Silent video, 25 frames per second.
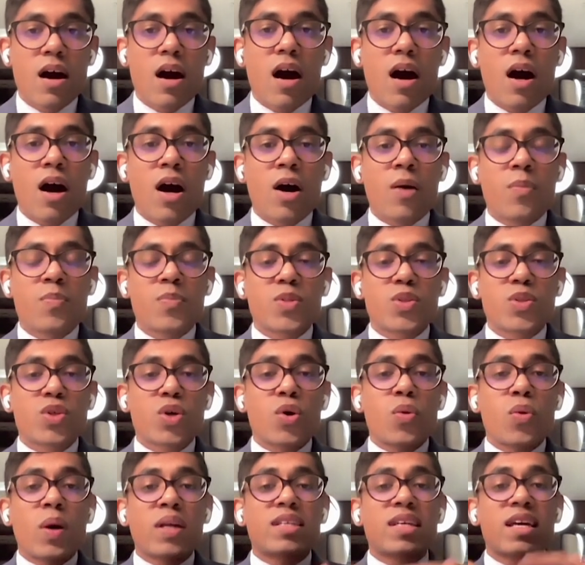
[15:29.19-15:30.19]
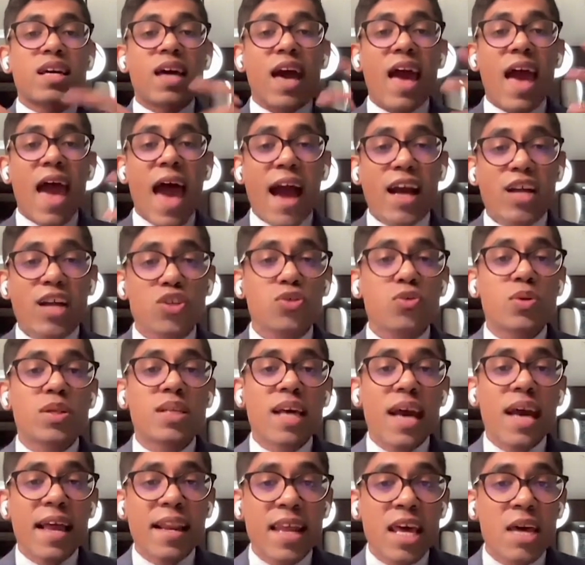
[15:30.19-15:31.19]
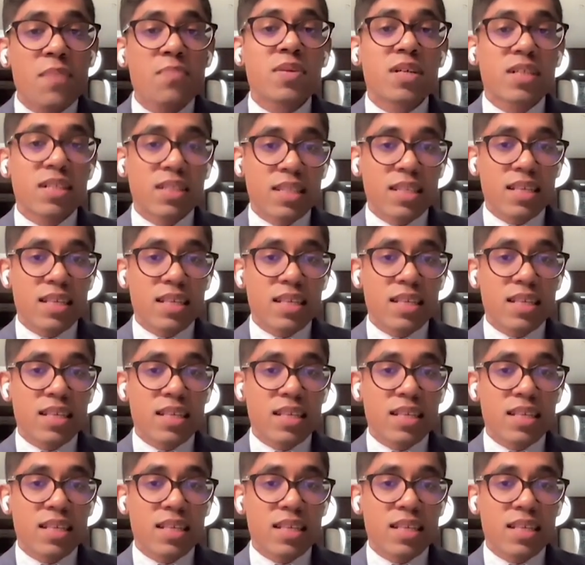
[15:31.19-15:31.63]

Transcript: So what actually enables